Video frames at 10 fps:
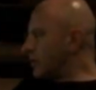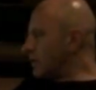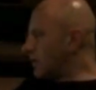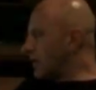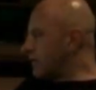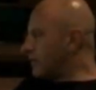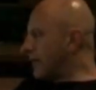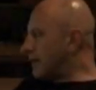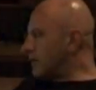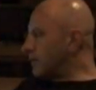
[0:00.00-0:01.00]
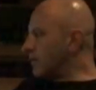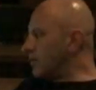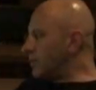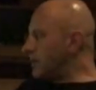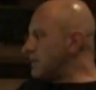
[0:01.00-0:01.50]
and found a
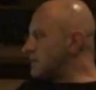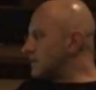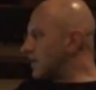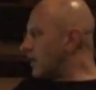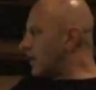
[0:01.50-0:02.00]
few beats that I